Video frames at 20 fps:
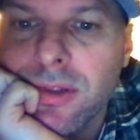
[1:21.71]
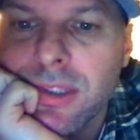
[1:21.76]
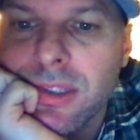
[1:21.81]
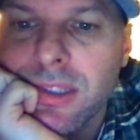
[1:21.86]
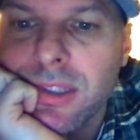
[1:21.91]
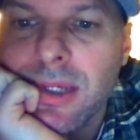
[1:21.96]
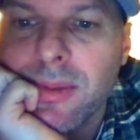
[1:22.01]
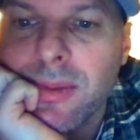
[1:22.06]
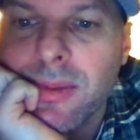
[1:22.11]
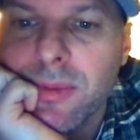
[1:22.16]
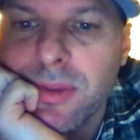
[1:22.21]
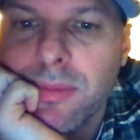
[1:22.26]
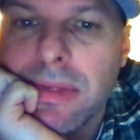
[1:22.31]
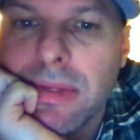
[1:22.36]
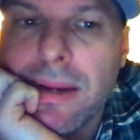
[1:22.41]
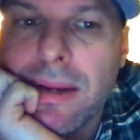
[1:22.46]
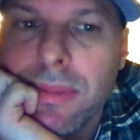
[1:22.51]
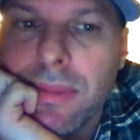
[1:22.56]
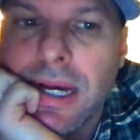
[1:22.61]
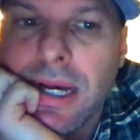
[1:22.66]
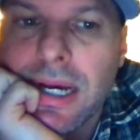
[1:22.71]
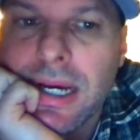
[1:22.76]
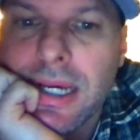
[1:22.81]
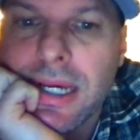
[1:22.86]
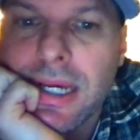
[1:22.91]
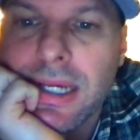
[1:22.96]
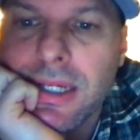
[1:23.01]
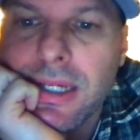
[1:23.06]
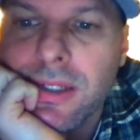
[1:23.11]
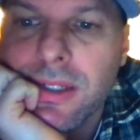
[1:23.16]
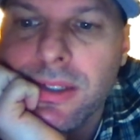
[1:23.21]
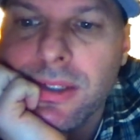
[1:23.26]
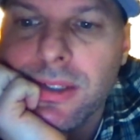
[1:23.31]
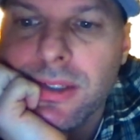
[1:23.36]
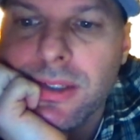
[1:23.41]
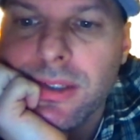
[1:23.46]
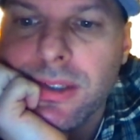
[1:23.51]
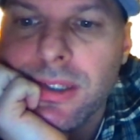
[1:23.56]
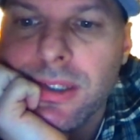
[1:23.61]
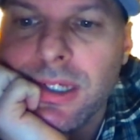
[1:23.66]
know, his name is Mop Guy,
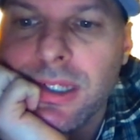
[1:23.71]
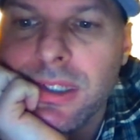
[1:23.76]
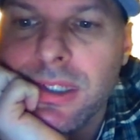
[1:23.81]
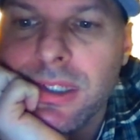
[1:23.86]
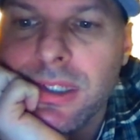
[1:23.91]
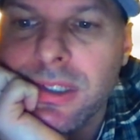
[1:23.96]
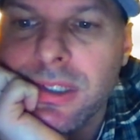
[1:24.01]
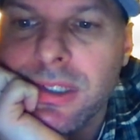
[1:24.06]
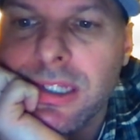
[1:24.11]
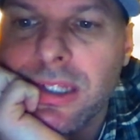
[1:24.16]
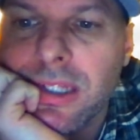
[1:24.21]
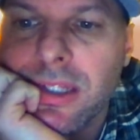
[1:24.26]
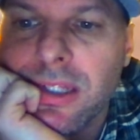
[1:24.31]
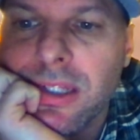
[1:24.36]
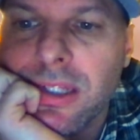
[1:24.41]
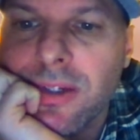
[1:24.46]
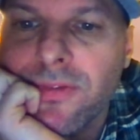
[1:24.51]
and this is at the